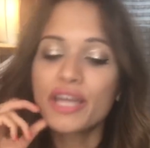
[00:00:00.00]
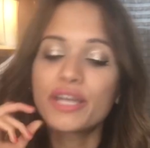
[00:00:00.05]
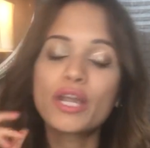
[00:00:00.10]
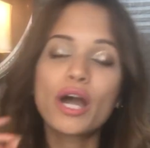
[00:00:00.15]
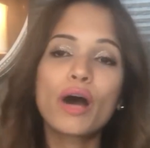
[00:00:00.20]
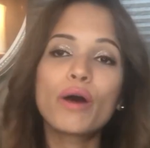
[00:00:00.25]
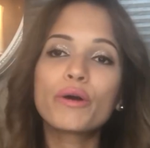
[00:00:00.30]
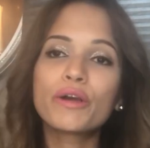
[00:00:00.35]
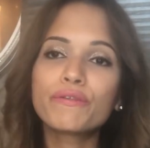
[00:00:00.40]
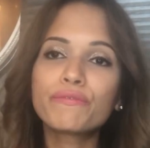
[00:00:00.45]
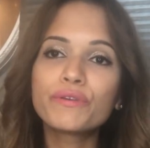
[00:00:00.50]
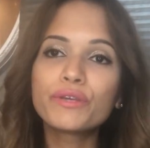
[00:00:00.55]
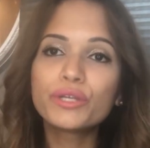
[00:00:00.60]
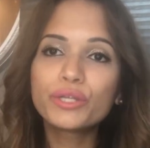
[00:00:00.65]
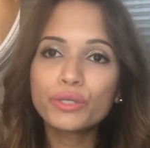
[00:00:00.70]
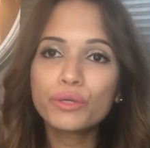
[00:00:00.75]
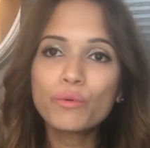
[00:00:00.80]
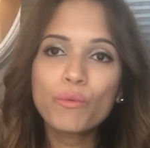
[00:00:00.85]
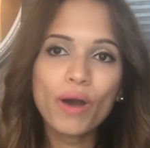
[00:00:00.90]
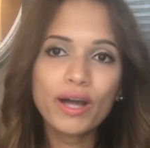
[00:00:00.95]
Now, if
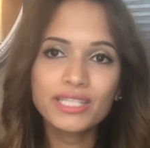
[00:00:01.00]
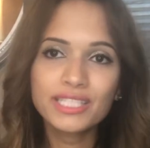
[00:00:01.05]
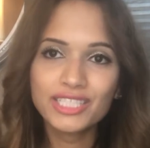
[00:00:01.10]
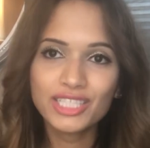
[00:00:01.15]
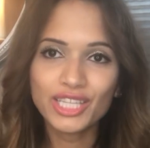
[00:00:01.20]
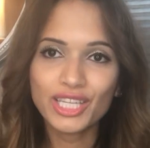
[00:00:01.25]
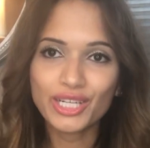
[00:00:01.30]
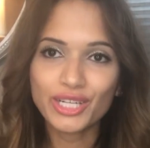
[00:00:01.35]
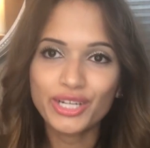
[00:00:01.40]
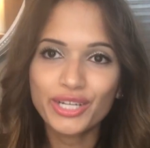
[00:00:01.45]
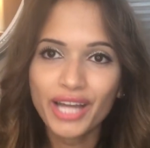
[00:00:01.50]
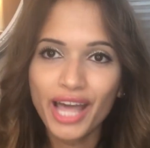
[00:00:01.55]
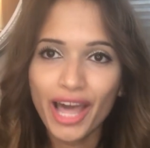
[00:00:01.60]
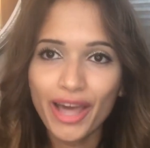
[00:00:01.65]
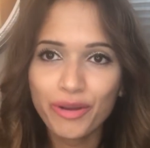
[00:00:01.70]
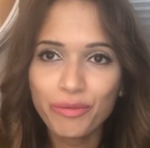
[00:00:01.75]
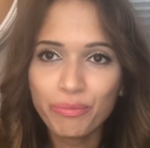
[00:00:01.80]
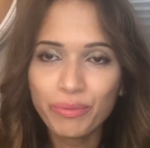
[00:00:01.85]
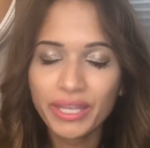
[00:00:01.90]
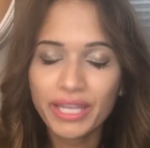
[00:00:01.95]
you want to learn
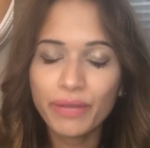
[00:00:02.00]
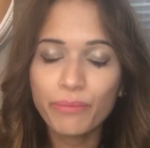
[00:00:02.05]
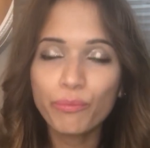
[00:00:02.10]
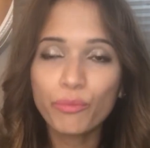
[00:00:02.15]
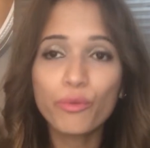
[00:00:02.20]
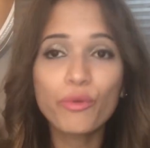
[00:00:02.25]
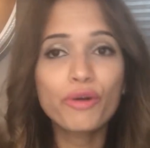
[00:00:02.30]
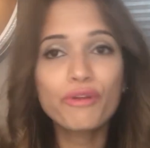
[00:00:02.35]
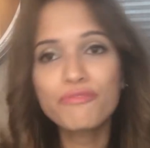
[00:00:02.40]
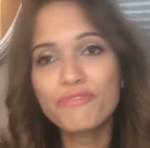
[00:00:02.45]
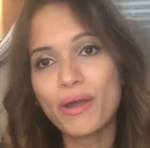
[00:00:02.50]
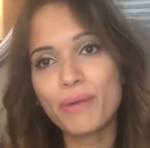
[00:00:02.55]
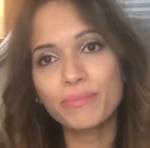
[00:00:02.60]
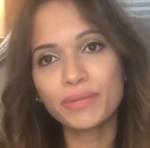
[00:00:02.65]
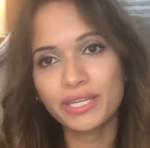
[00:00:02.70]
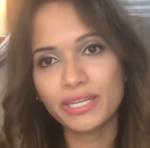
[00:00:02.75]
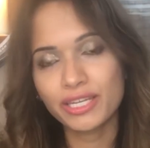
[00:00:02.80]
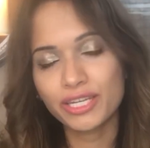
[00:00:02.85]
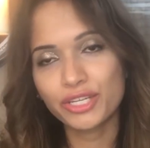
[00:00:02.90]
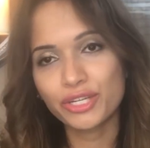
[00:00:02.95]
how to be more
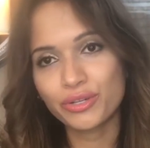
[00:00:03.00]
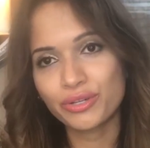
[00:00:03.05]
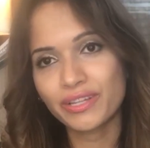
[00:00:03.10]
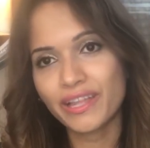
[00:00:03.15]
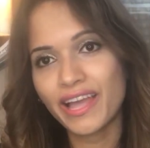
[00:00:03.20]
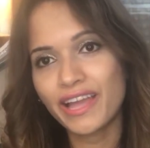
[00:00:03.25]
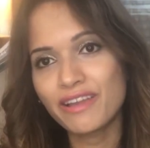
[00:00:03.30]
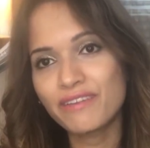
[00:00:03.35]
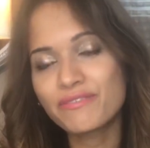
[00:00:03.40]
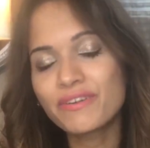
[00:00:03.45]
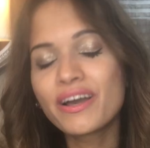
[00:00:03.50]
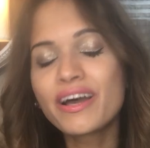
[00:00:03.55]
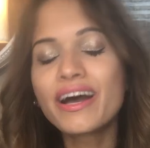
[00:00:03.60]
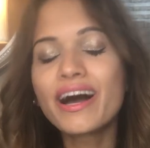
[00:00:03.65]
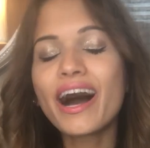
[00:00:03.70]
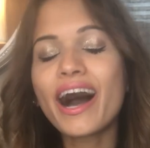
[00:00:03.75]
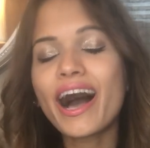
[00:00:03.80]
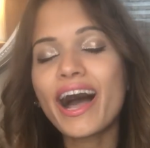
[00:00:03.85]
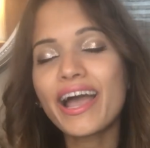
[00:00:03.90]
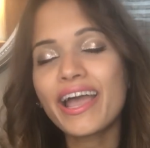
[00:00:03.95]
feminine in your life,
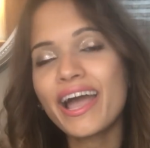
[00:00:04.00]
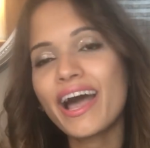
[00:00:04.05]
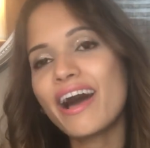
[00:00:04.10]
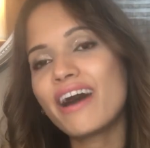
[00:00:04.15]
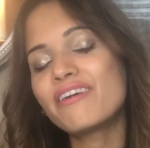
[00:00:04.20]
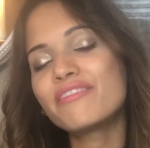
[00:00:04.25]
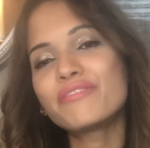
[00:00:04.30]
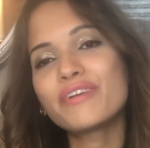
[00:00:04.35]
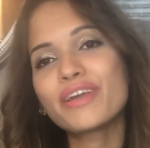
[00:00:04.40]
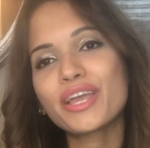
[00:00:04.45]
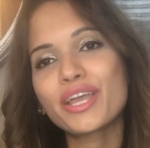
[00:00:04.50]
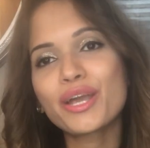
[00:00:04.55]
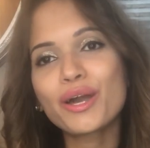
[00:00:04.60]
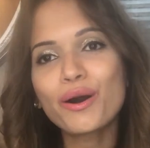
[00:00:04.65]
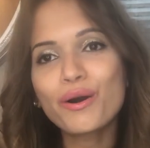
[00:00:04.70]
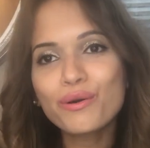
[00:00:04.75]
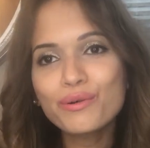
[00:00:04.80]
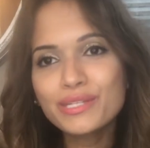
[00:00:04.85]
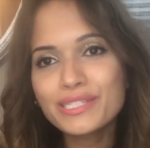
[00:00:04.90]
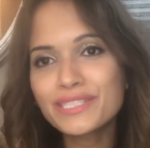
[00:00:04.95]
I have a
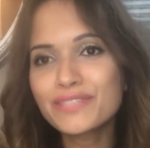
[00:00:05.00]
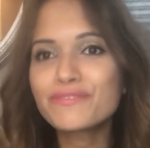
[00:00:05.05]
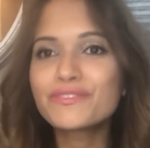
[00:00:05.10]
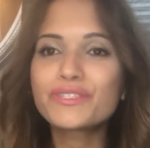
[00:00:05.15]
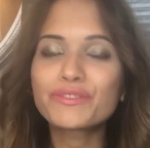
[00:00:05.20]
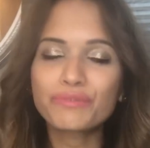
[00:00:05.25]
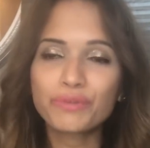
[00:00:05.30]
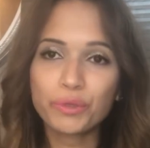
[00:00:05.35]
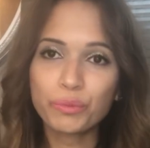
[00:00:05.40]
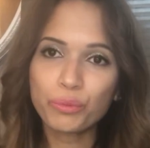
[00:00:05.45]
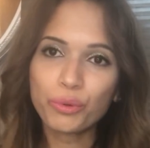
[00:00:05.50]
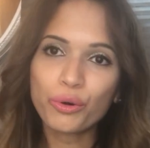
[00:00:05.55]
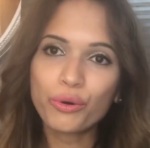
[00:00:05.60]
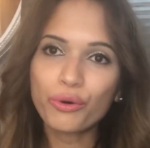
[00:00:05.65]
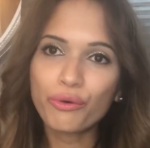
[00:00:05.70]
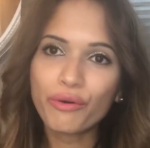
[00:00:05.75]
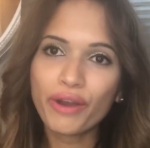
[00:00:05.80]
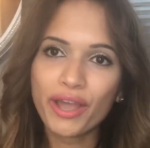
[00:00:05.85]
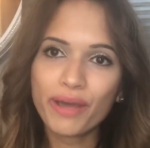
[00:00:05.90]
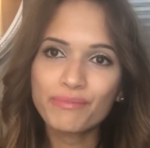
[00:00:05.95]
host of different
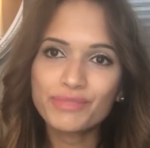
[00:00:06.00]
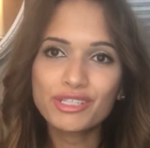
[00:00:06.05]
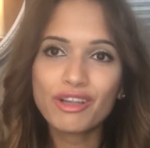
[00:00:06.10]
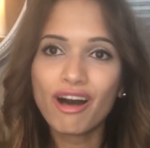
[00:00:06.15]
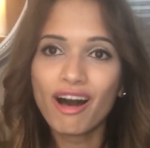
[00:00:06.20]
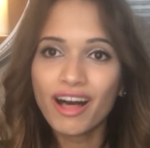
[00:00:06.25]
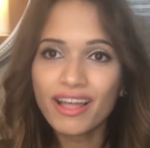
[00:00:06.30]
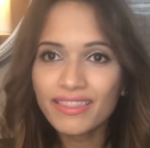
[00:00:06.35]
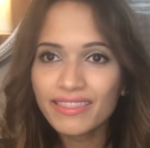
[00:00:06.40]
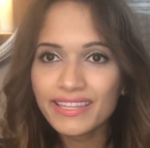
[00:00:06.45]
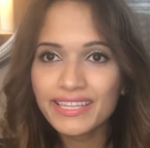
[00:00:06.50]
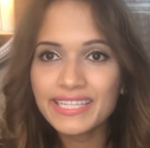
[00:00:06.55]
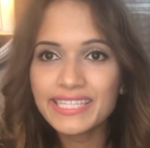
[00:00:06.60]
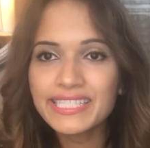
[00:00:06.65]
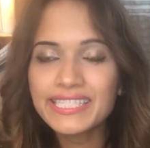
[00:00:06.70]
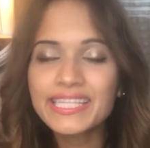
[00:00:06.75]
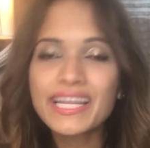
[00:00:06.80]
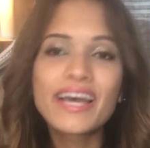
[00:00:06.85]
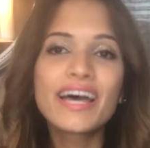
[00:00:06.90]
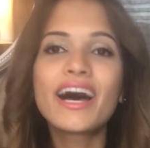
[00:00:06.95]
programs on
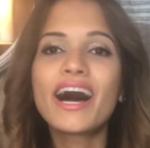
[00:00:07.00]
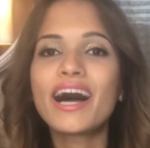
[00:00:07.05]
this.